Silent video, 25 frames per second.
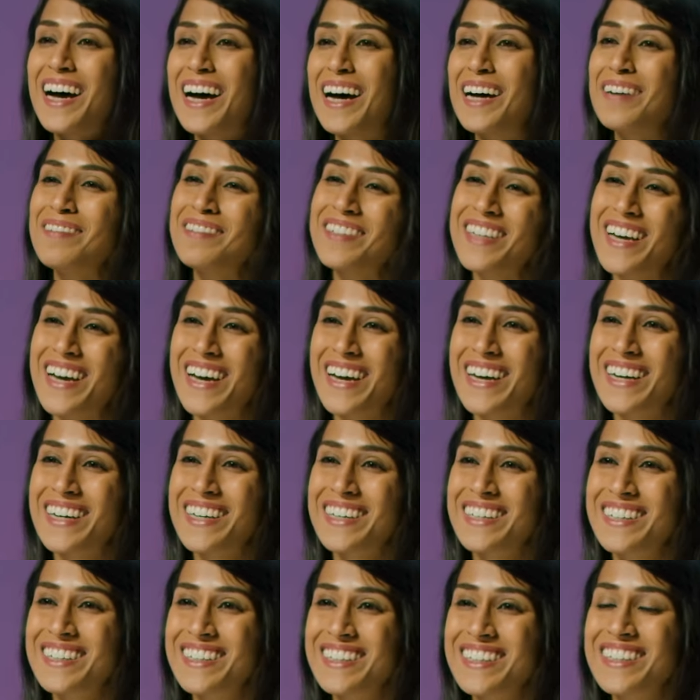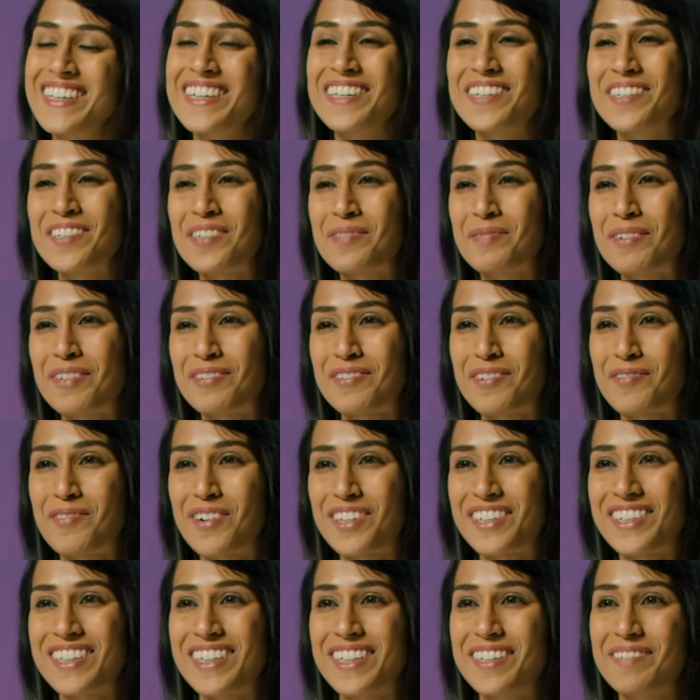I'm Diana, thank you so much for
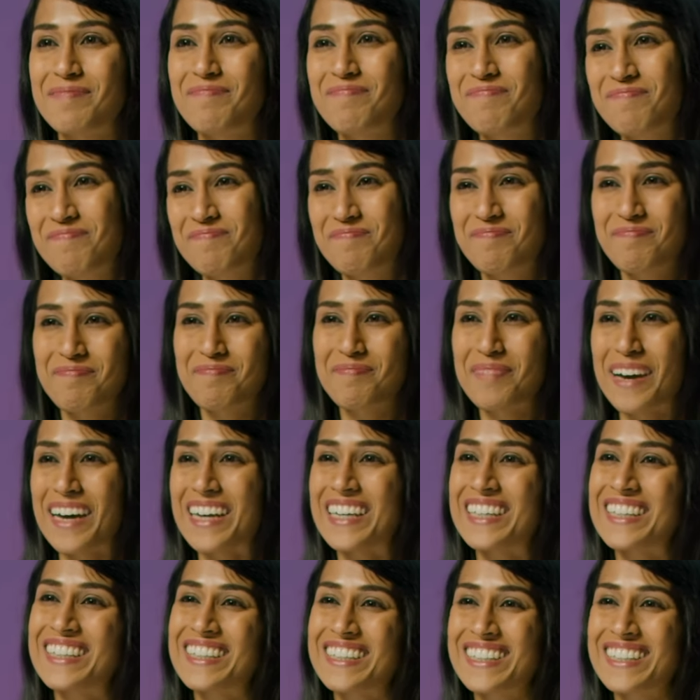watching. Bye.